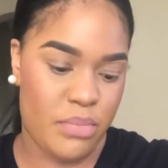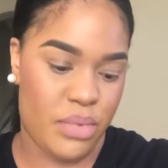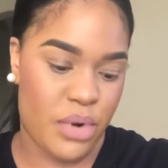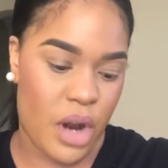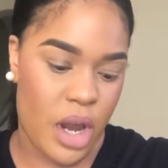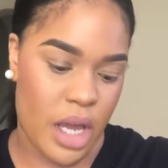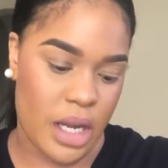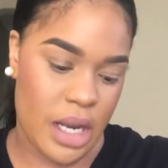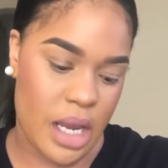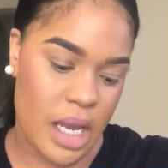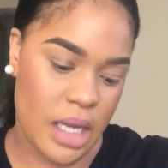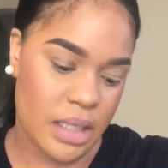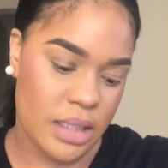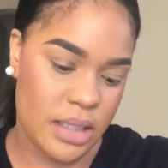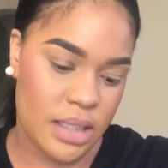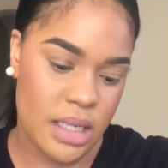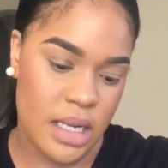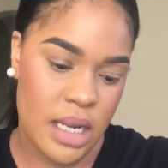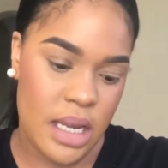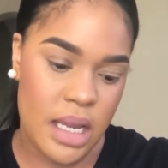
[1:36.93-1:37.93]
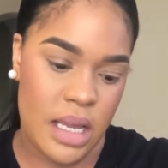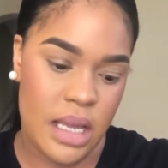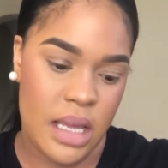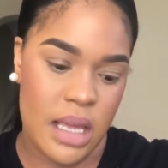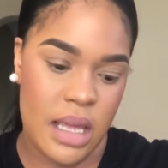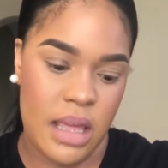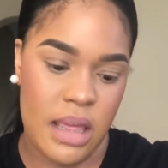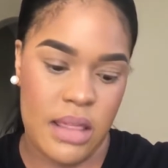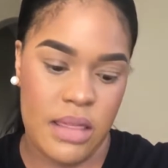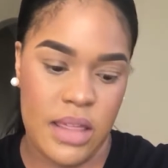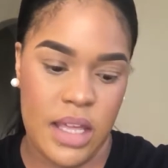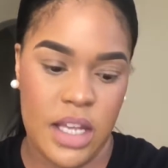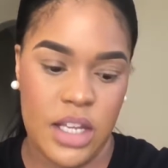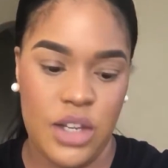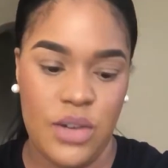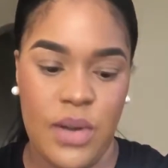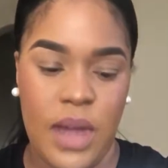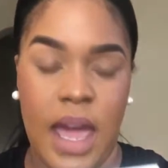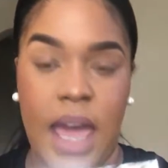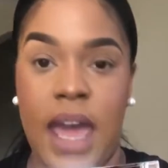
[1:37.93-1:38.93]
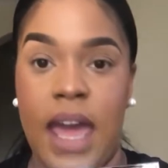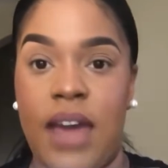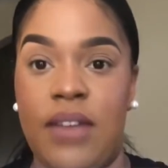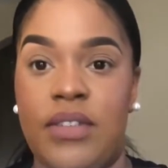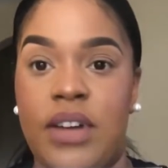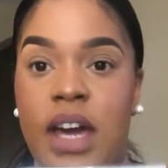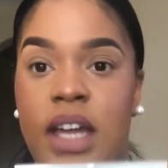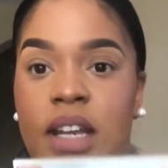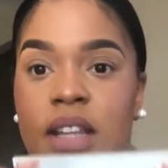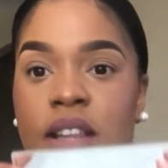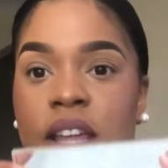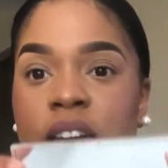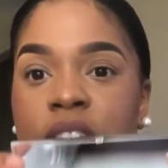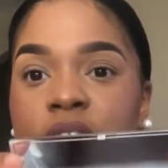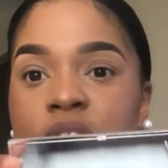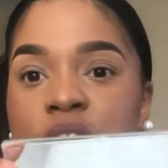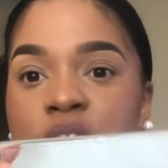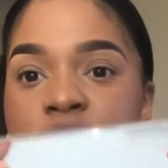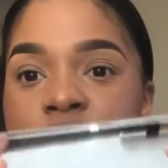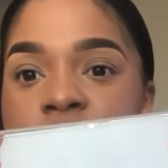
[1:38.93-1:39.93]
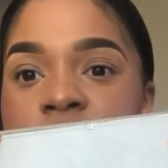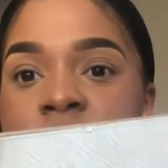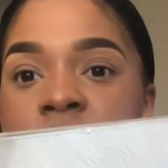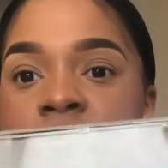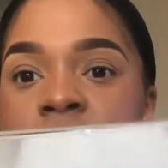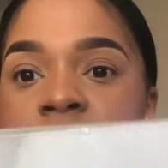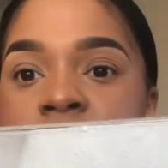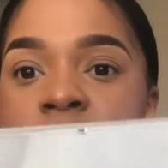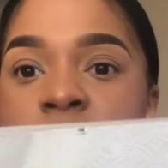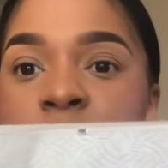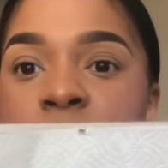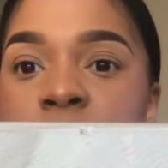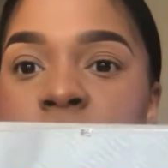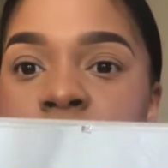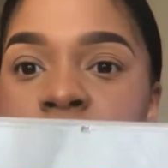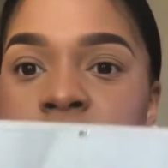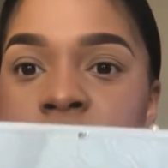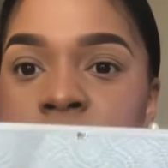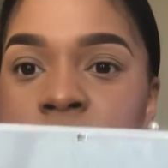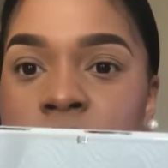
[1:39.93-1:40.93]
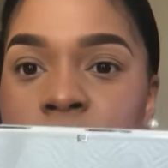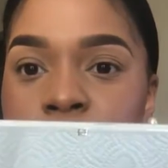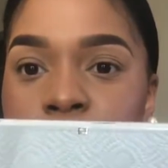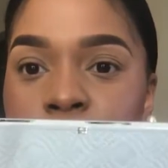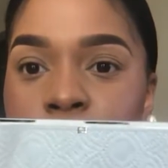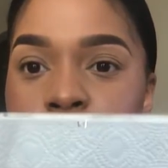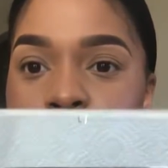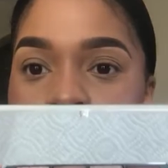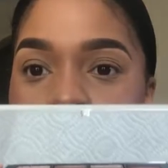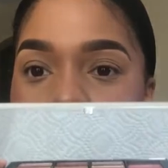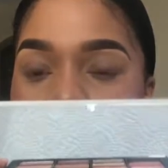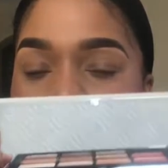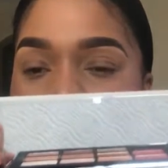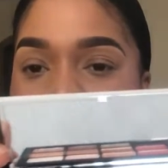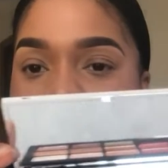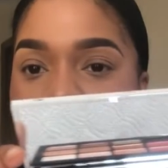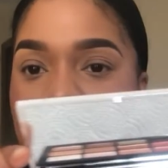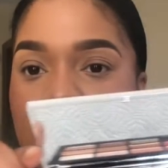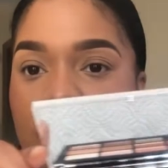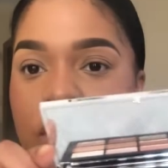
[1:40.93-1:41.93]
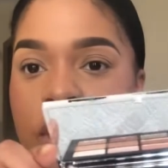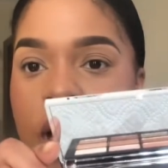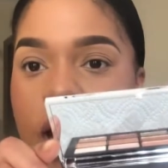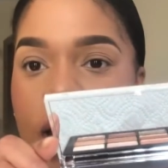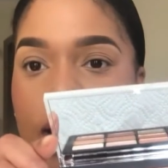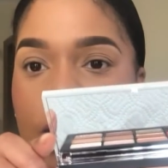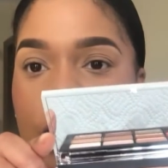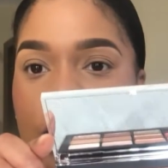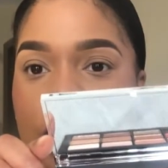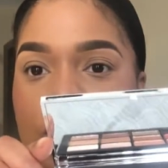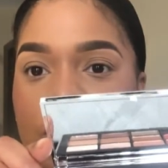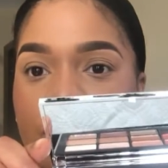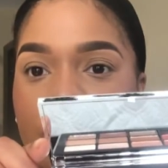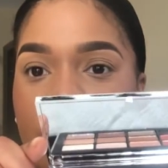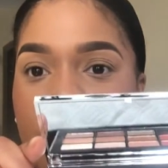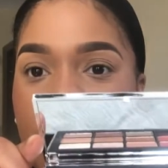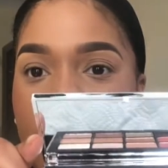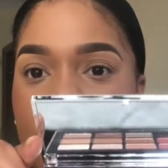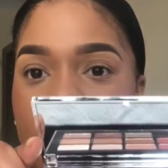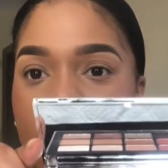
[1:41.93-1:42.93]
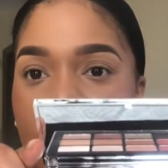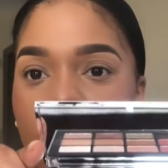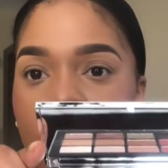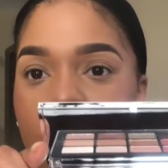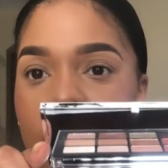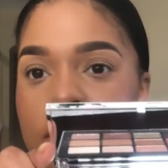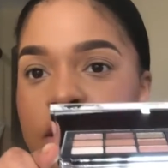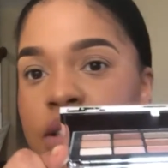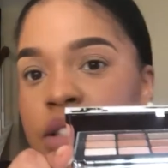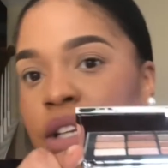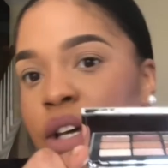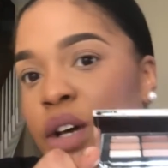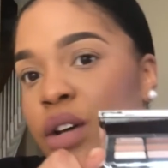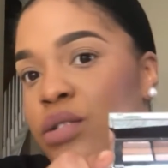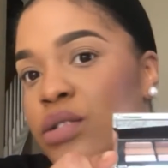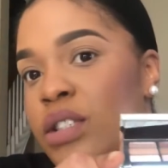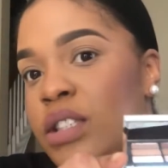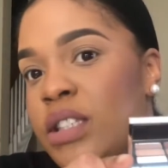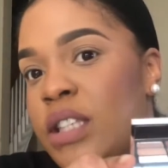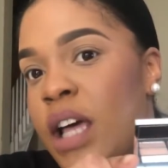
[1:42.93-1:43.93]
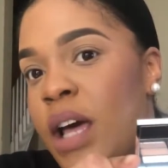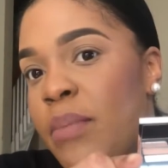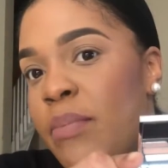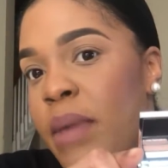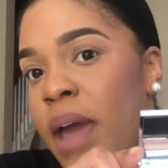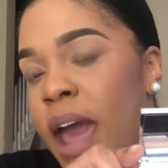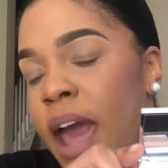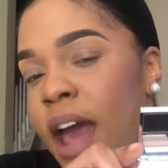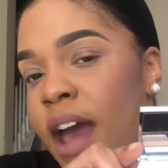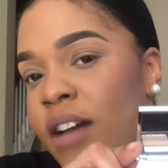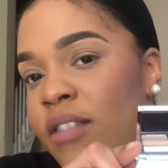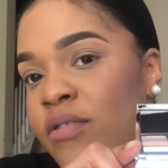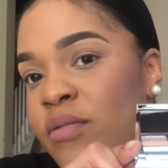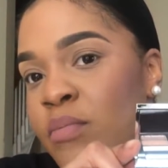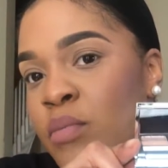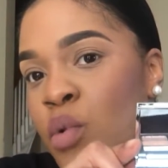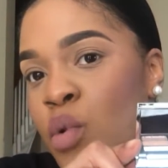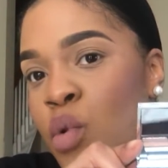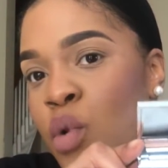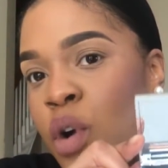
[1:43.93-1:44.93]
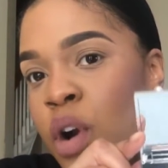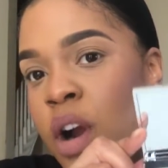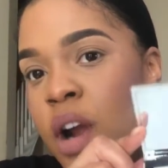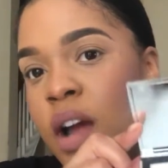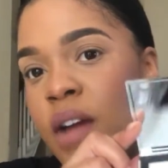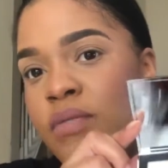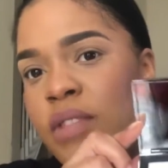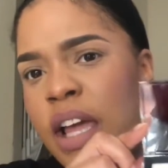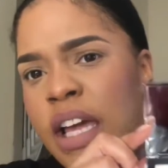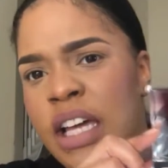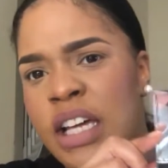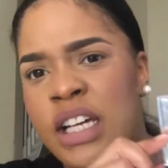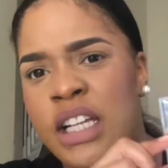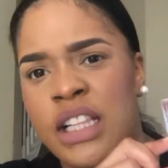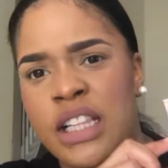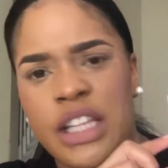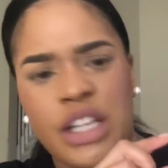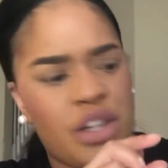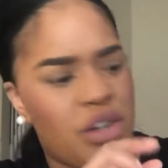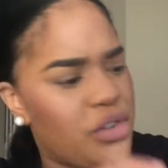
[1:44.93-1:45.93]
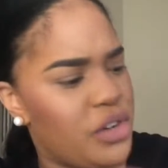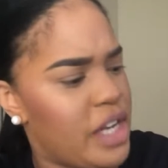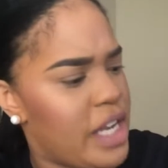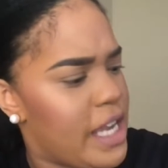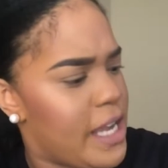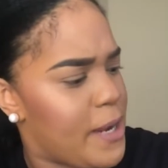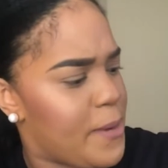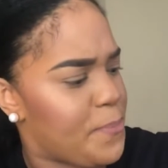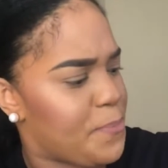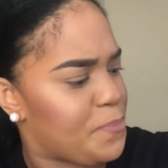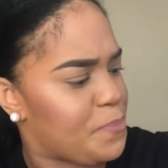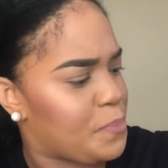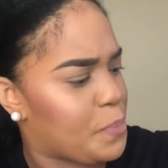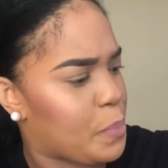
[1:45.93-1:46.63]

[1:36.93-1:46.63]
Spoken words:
product. And then you have kind of like your same warm neutral colors, but also some have more of like a glittery